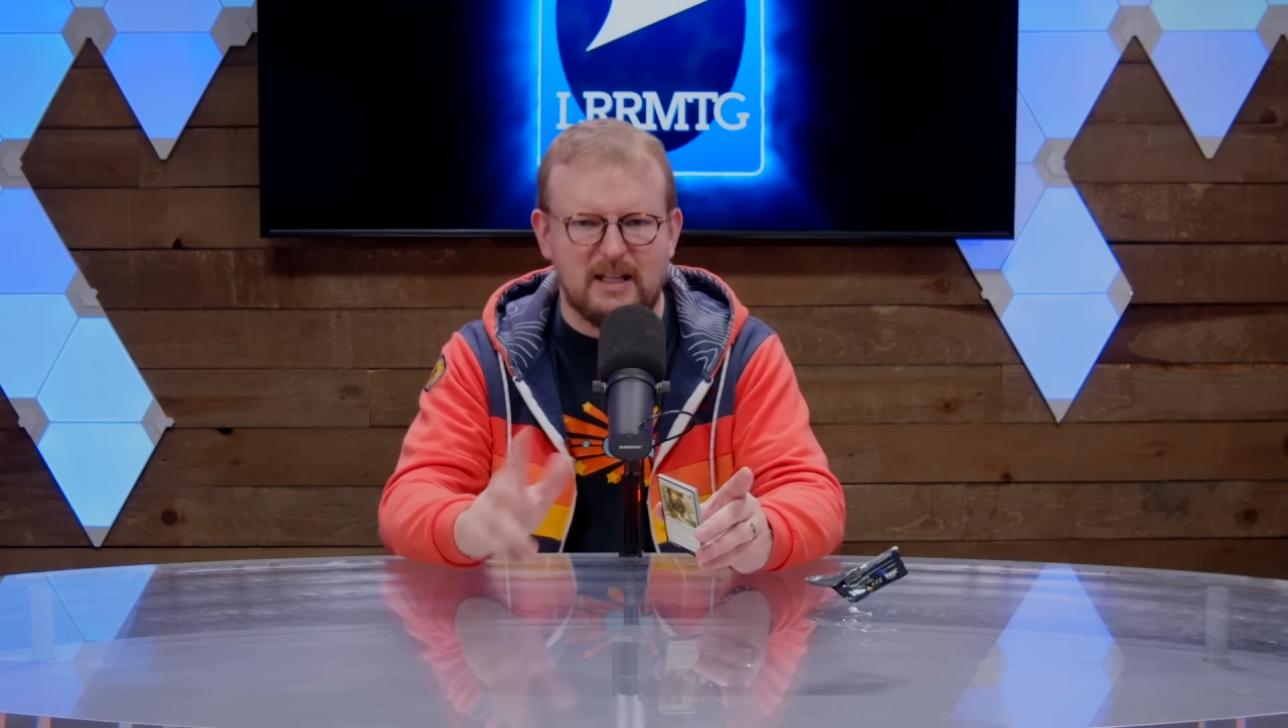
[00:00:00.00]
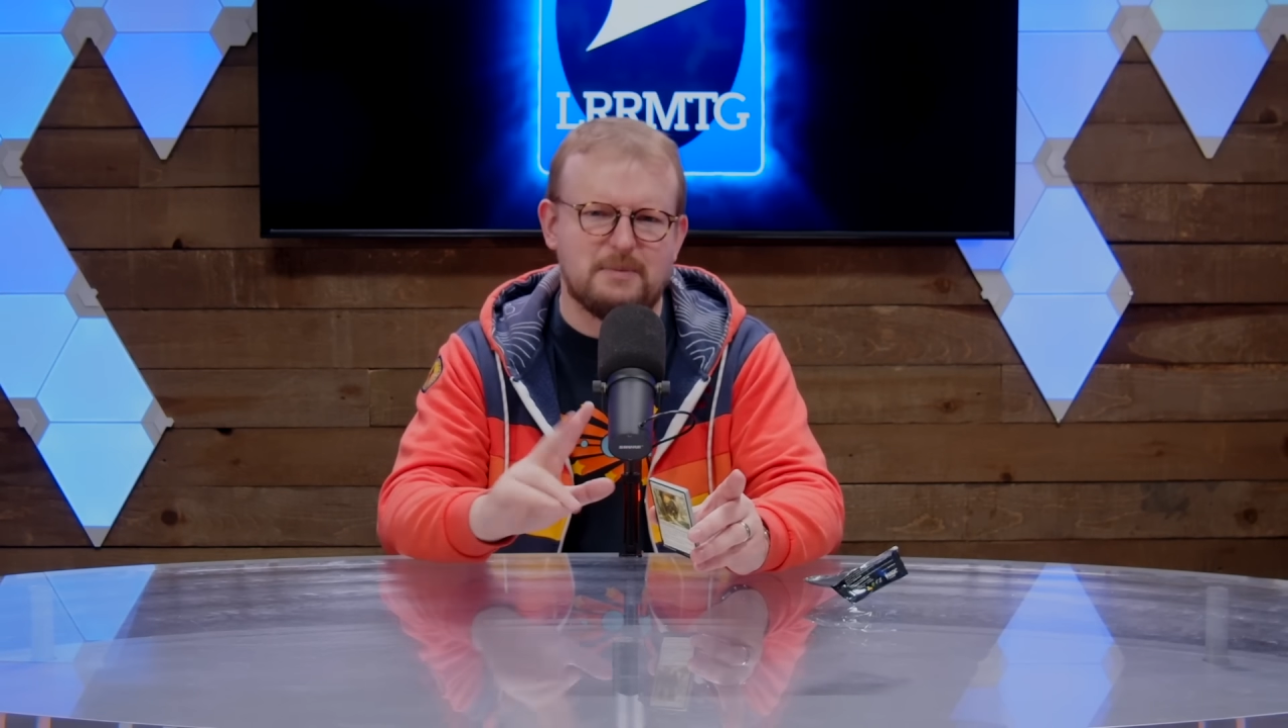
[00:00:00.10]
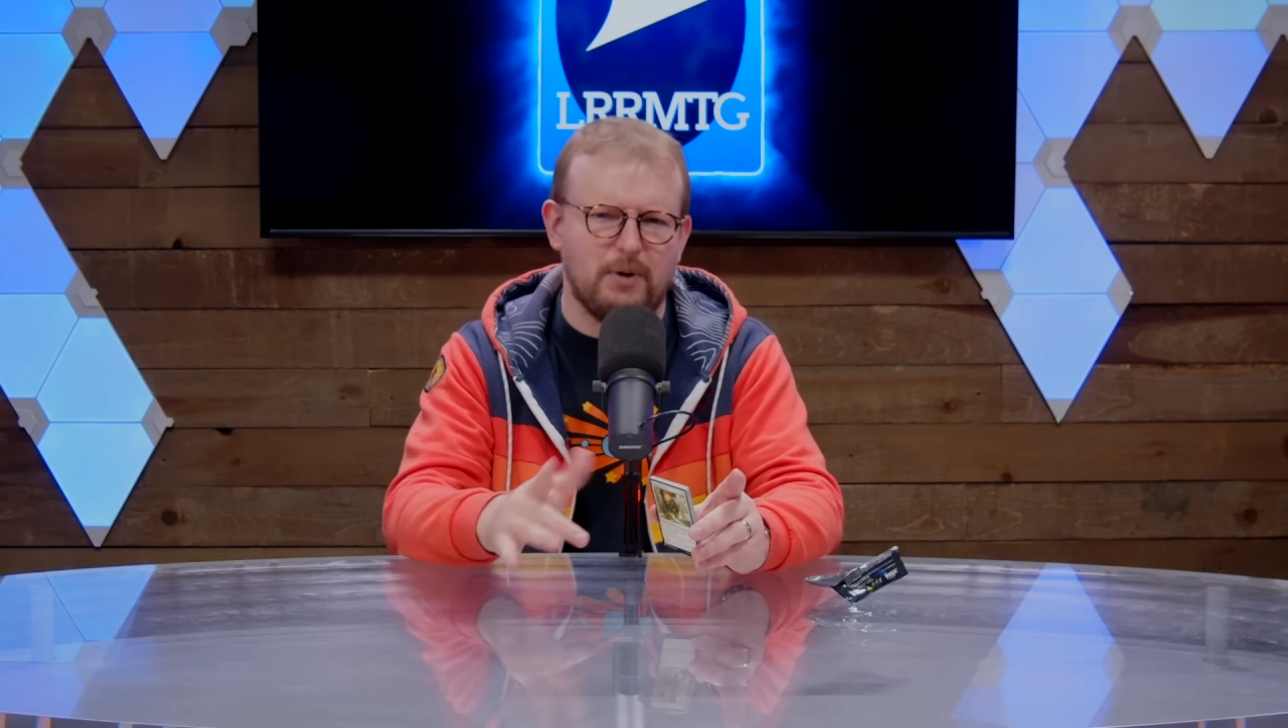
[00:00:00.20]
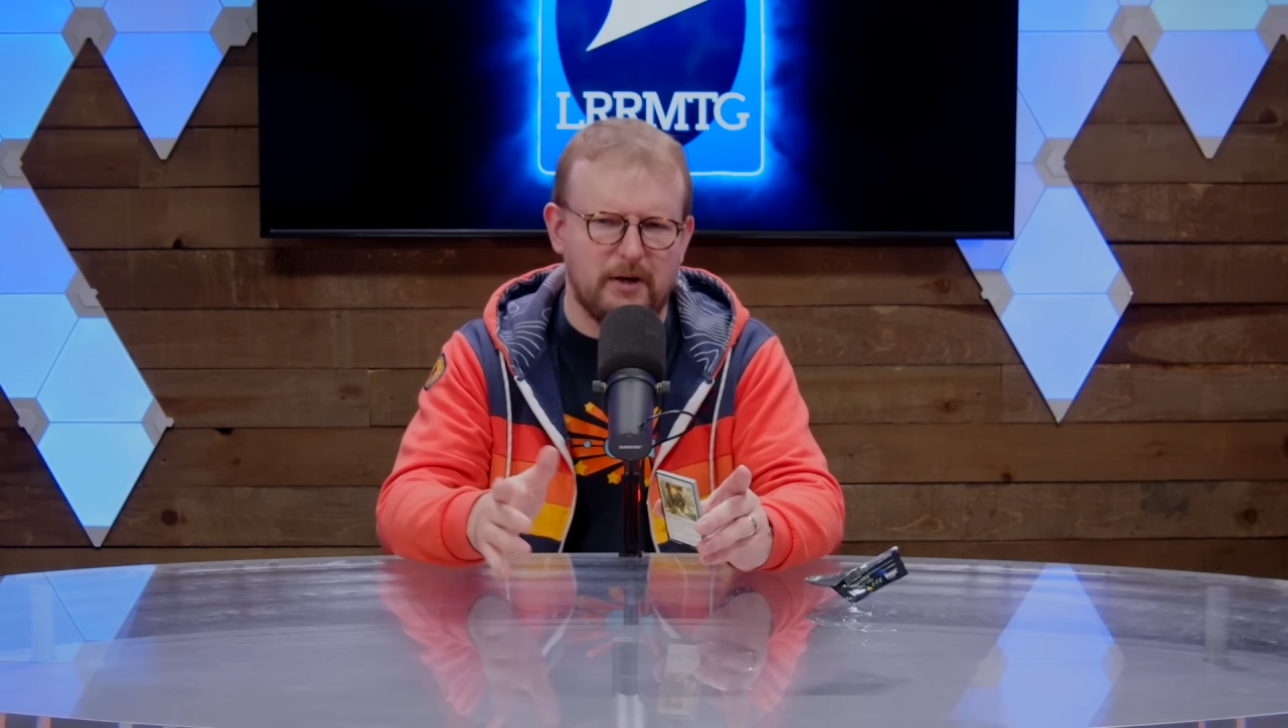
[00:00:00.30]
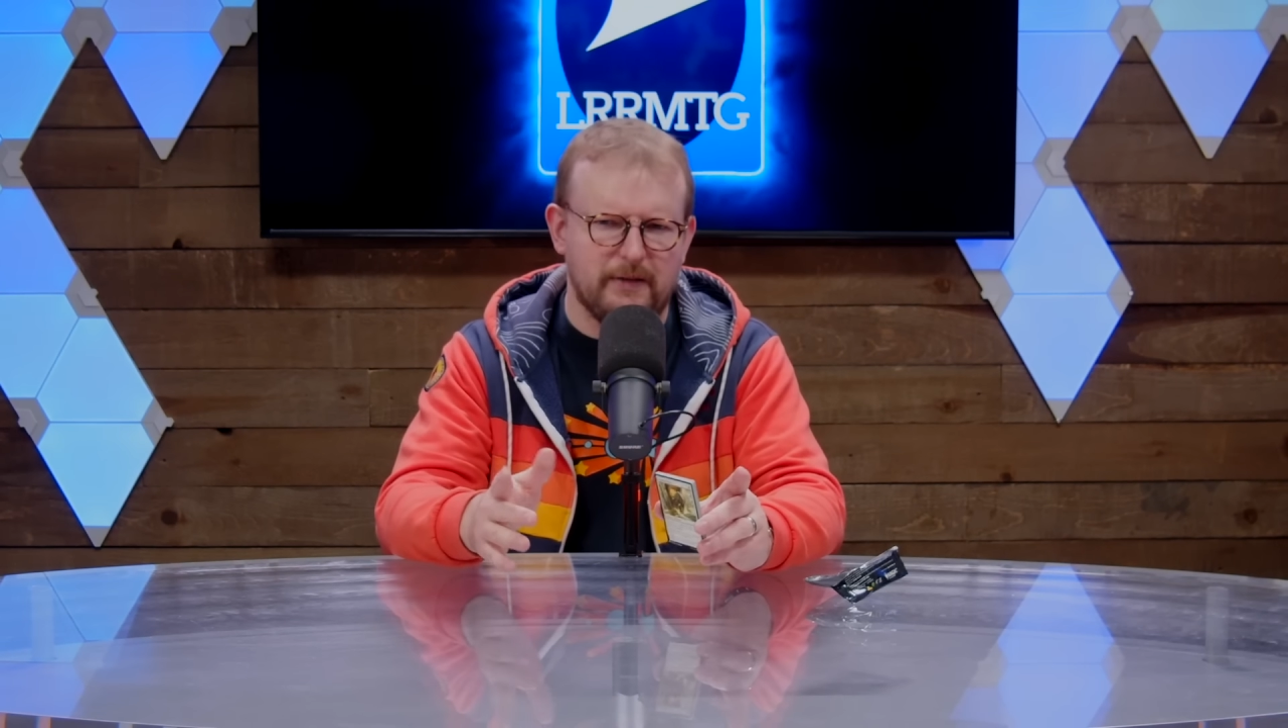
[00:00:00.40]

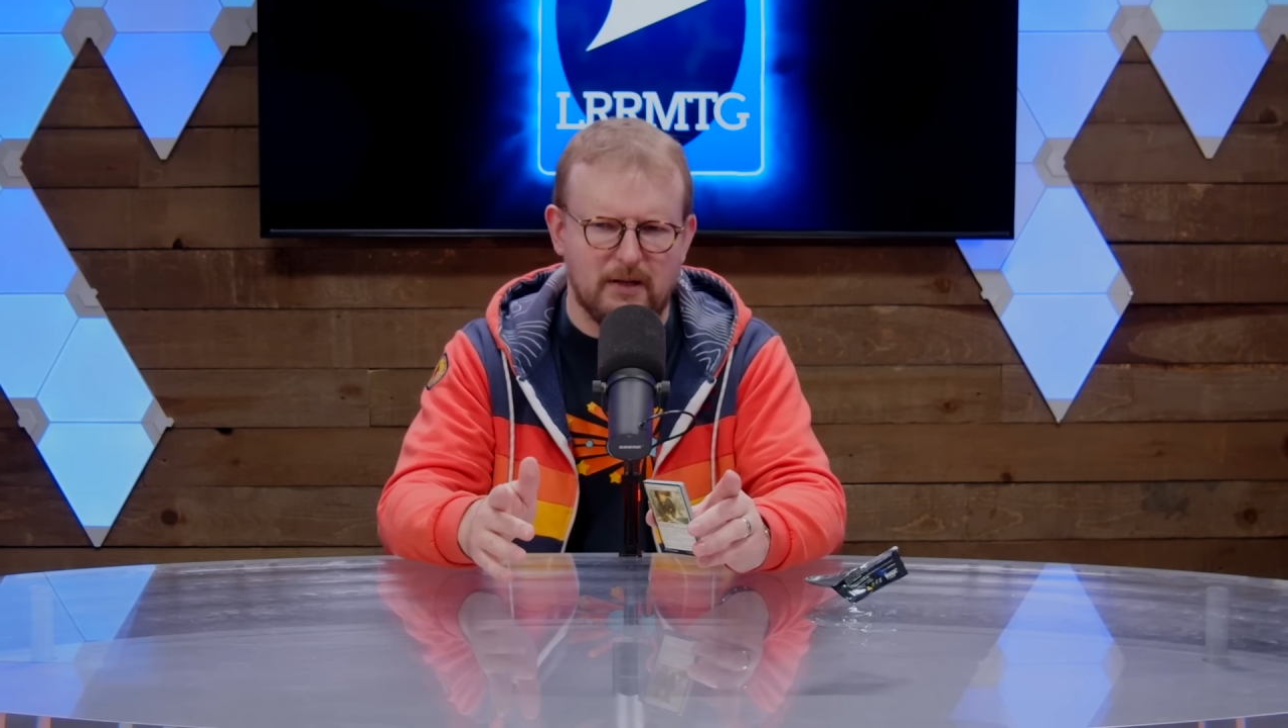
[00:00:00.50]
That's part of the